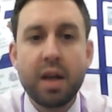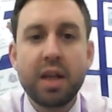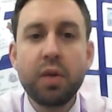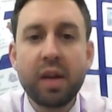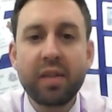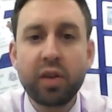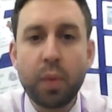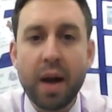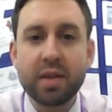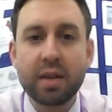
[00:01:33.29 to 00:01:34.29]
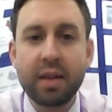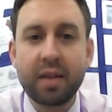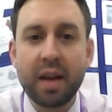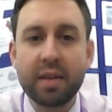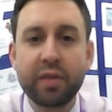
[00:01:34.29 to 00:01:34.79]
Unit 2 actually
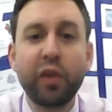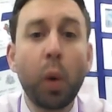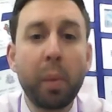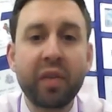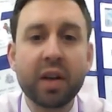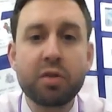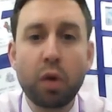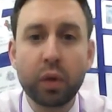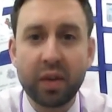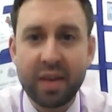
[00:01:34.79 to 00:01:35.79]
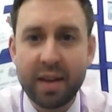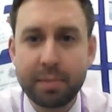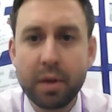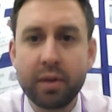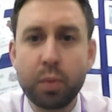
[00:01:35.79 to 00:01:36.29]
takes the form of a controlled assessment,